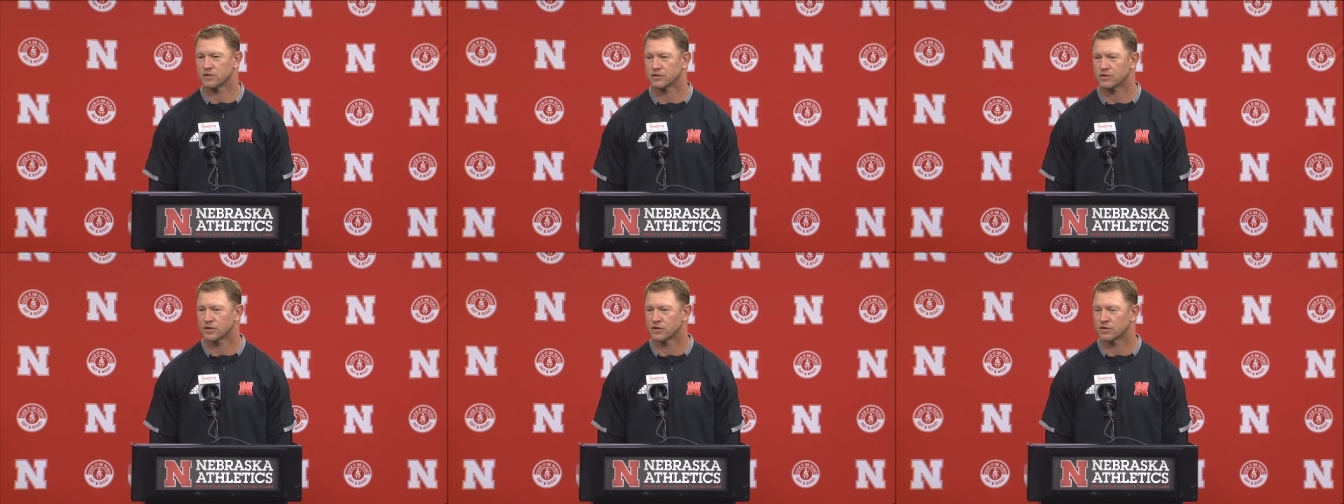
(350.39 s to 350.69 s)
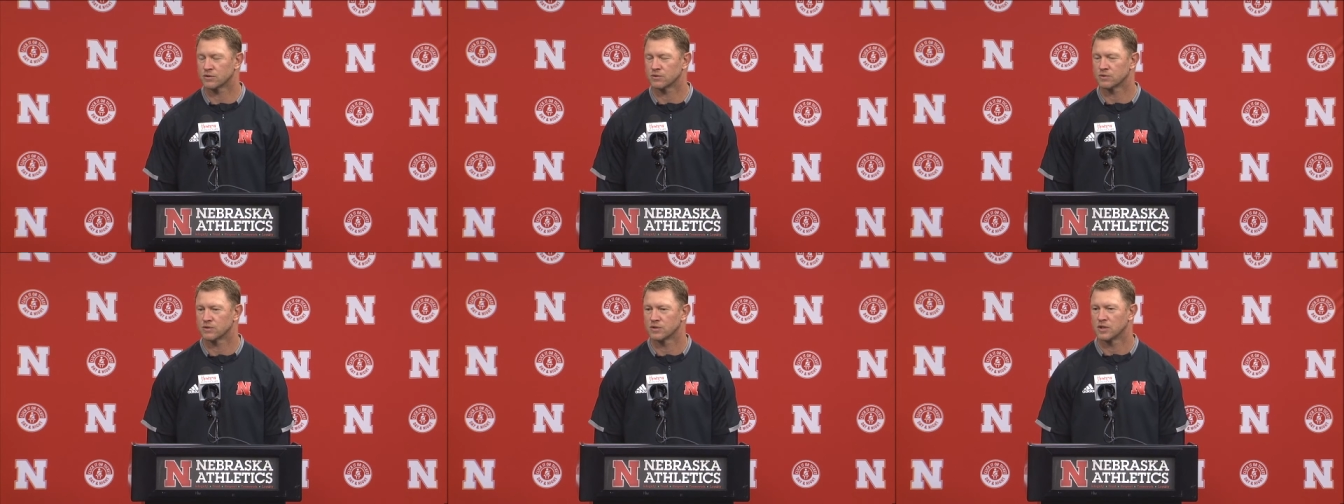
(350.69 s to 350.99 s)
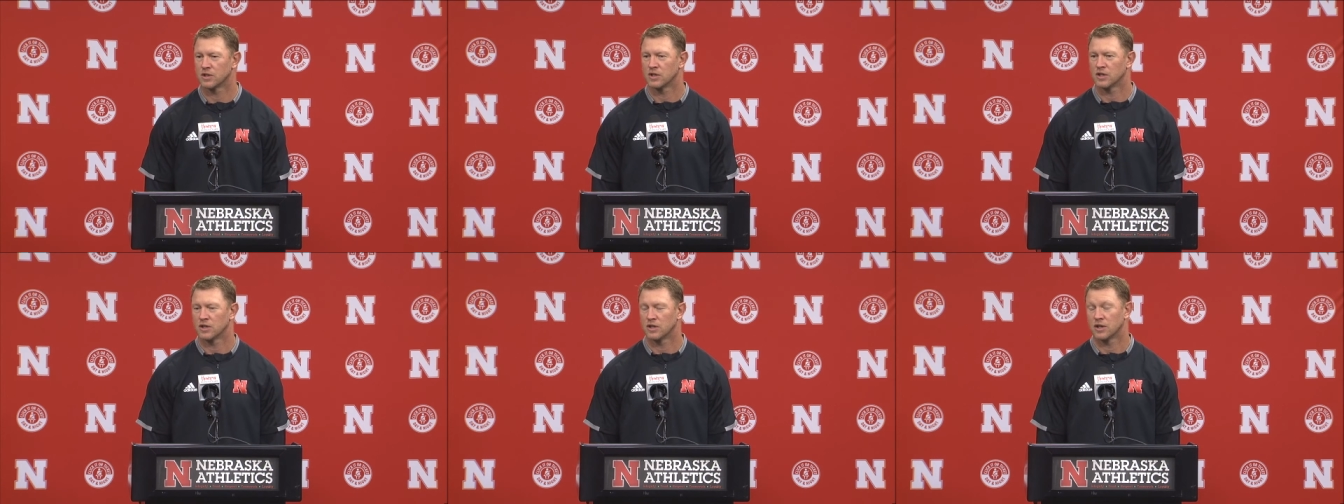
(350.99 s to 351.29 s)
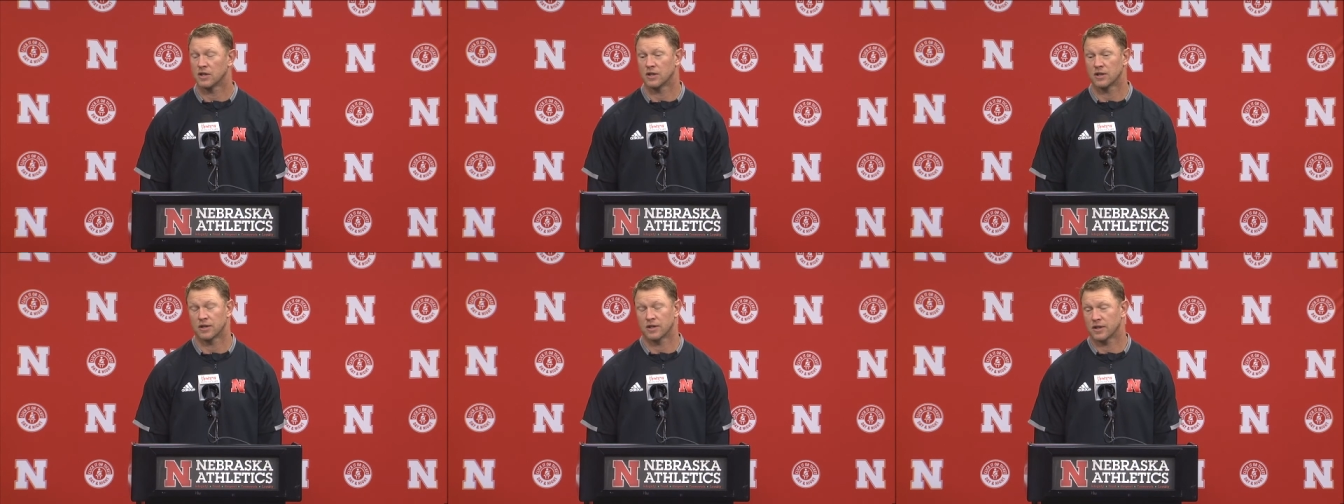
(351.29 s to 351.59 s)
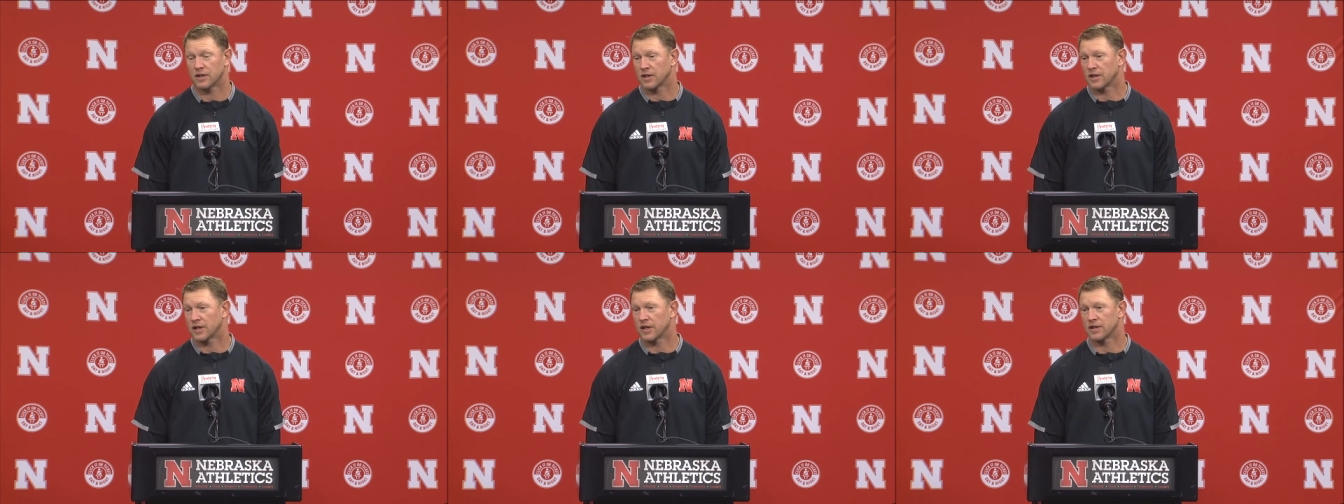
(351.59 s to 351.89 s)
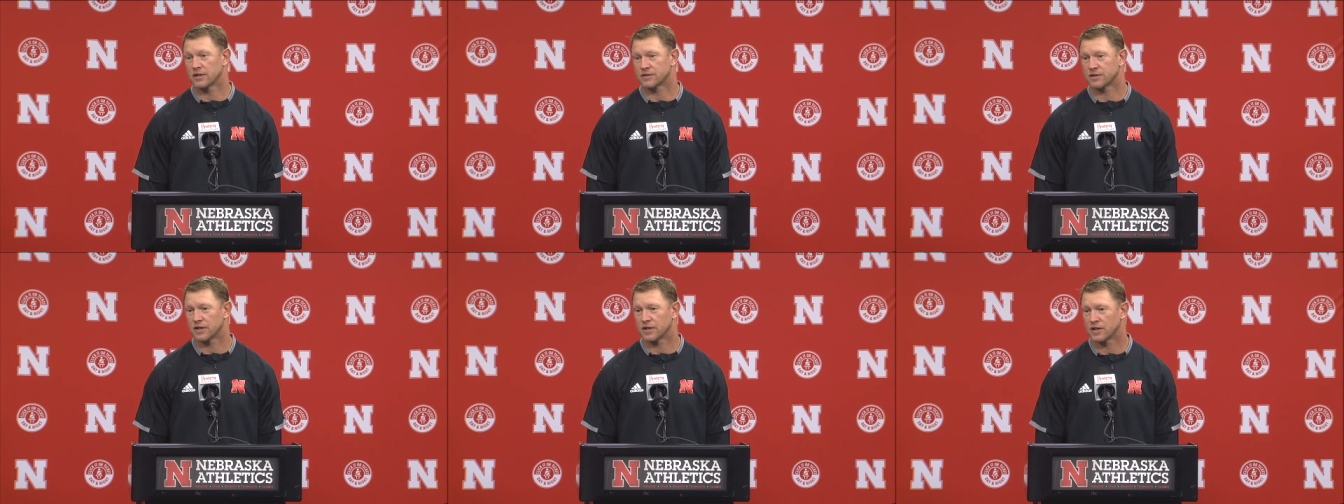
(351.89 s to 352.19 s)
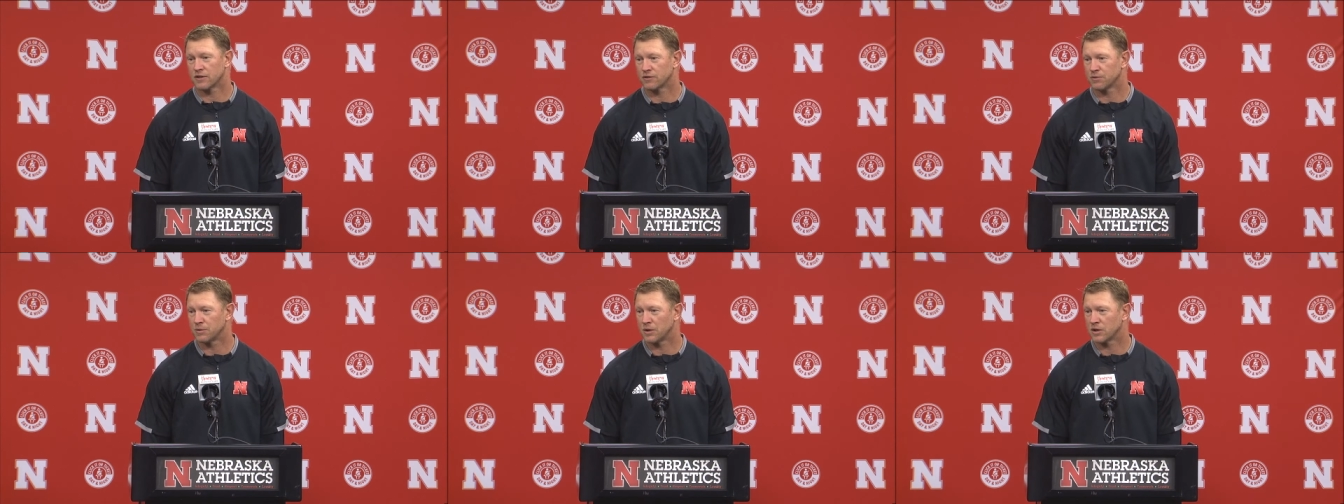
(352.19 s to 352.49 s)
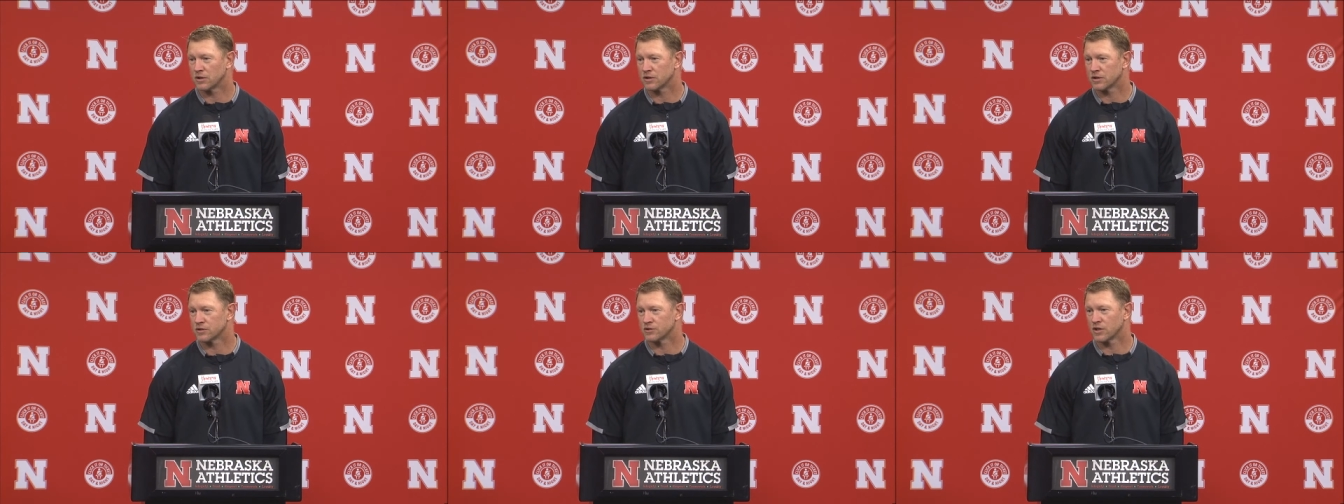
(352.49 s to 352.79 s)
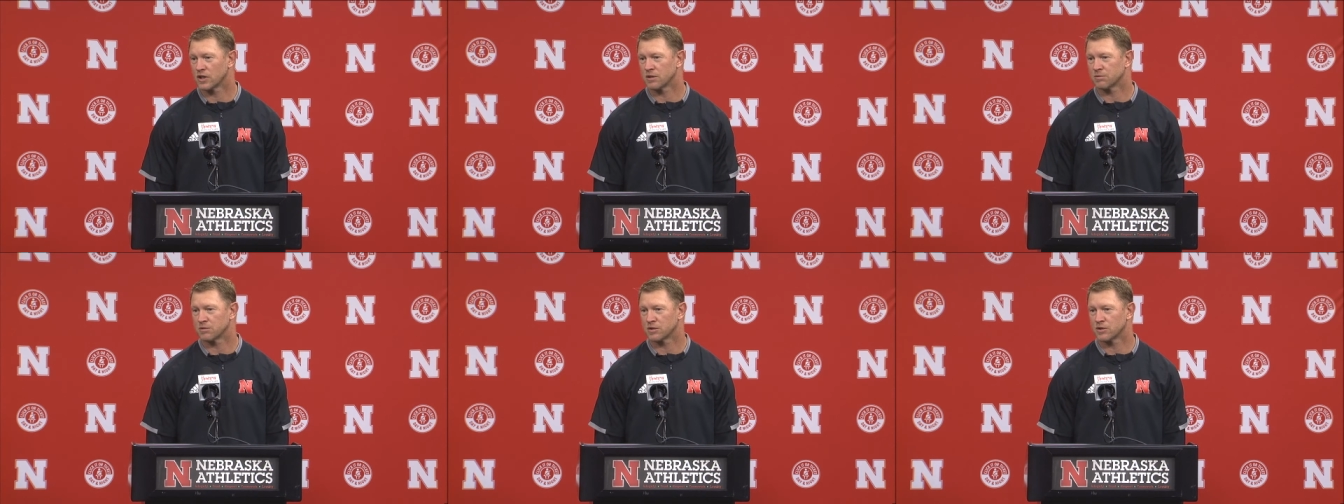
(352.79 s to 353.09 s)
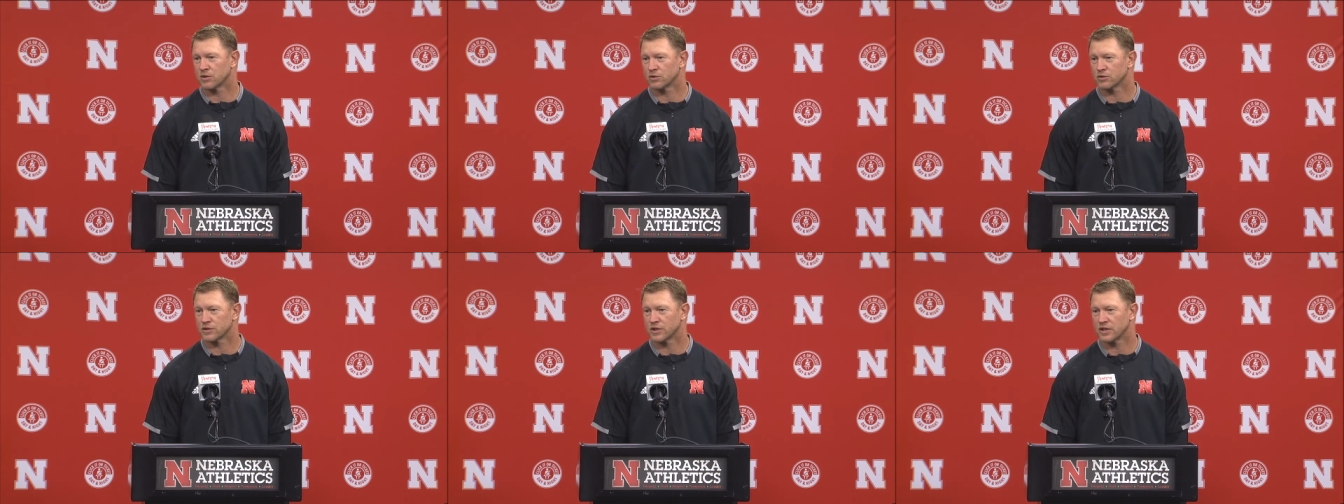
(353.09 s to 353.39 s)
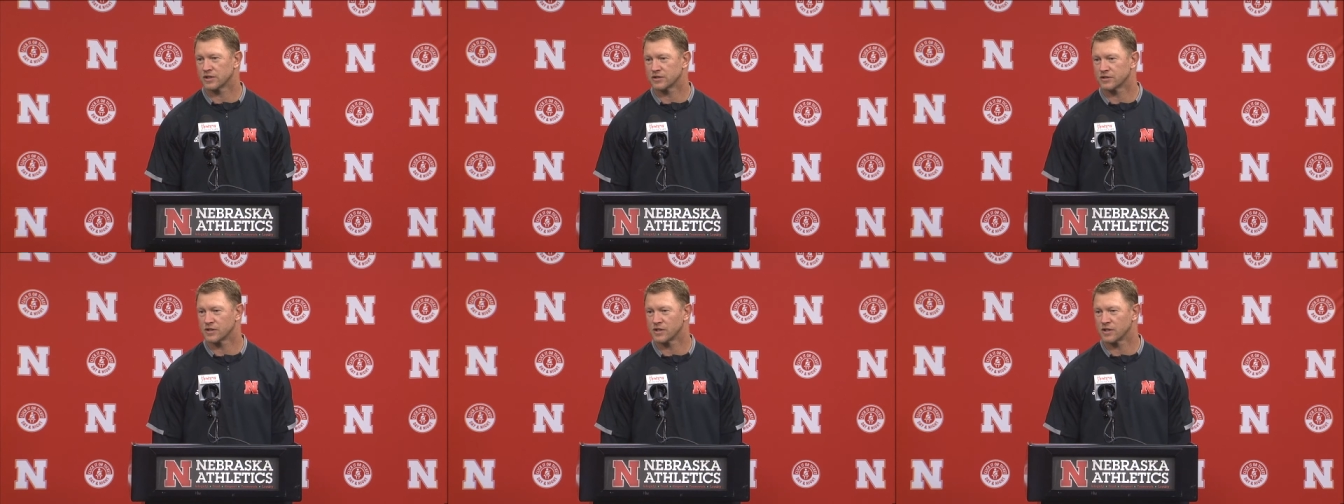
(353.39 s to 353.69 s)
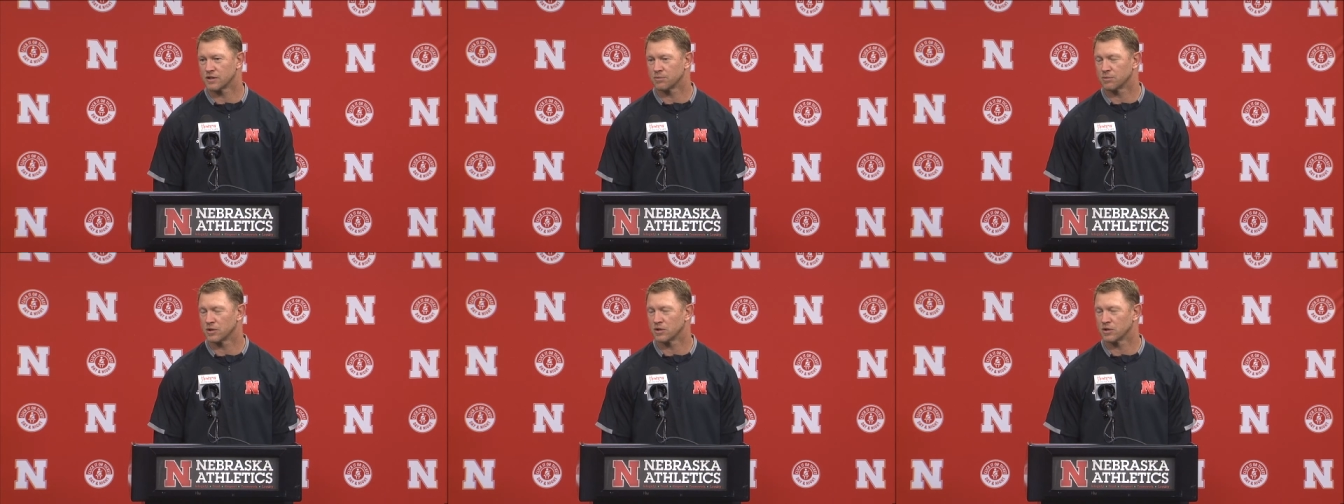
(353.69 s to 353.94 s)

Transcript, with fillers: So uh, I can't say enough about the job that those guys did,